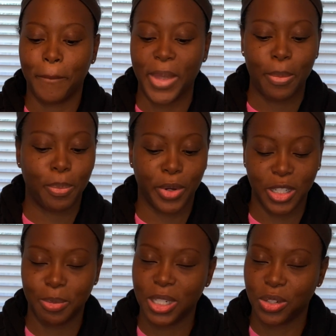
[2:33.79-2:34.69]
It
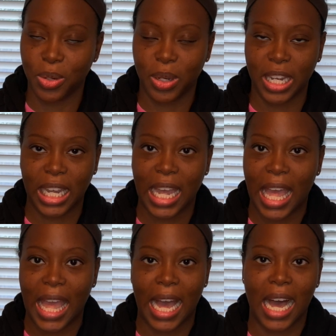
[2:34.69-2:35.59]
brings me joy.
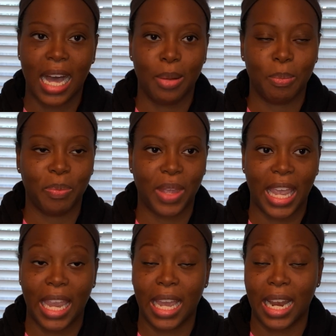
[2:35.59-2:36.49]

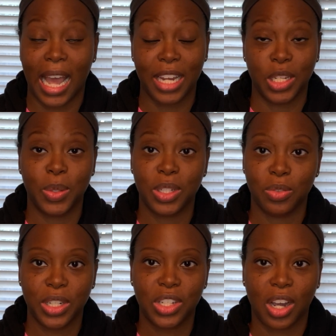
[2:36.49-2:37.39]
And I do it to
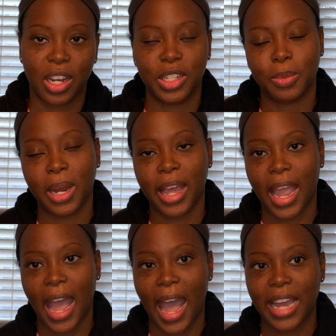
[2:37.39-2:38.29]
recharge, but
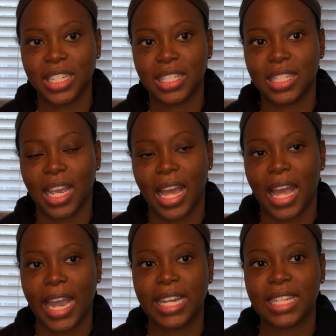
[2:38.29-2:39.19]
I
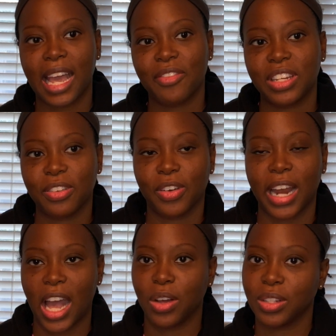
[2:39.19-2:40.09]
guess I have a different
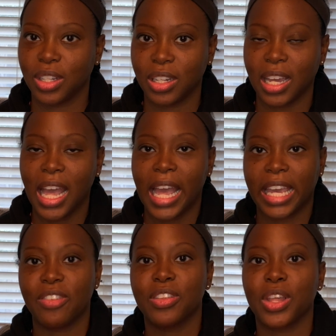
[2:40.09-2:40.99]
outlook.
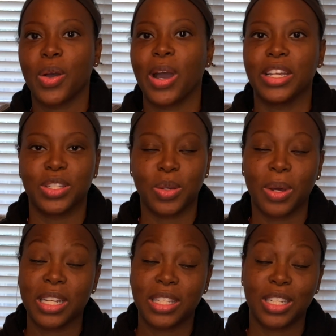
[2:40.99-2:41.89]
Even though I still
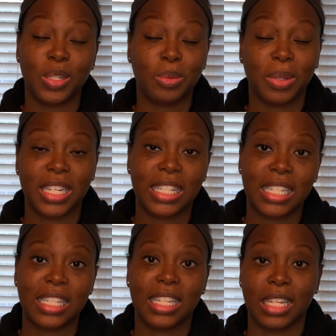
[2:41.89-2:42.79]
want to see new
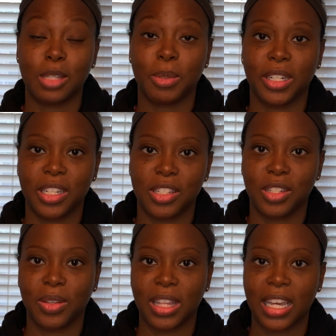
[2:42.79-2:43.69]
places and experience
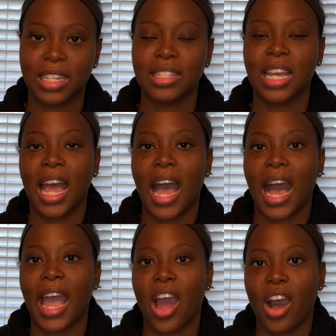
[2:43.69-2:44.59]
new things,
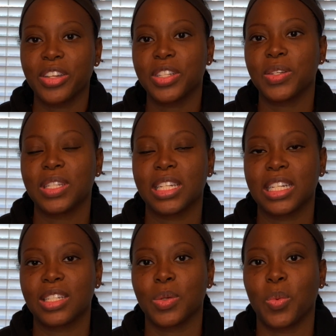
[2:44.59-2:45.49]
I also see it
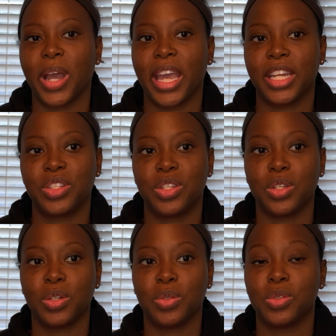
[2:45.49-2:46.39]
as a way
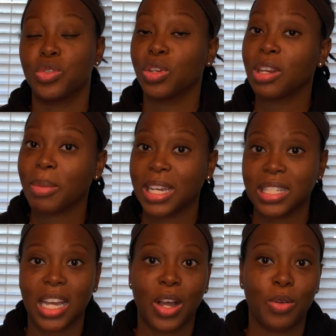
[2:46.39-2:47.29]
to treat
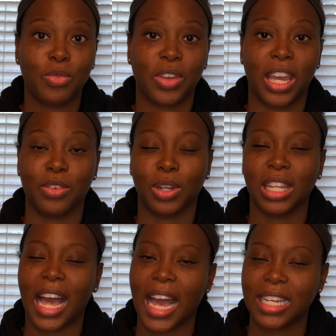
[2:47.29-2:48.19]
myself and
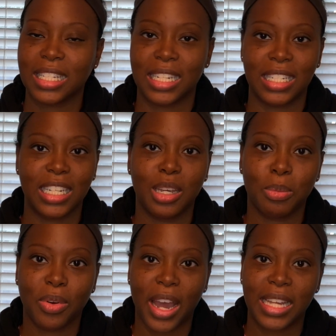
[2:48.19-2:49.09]
relax and
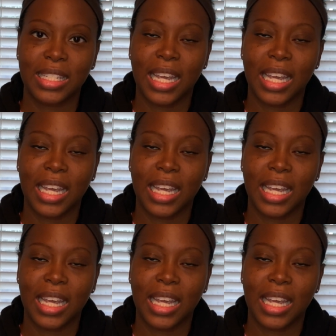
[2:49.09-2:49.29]
decompress.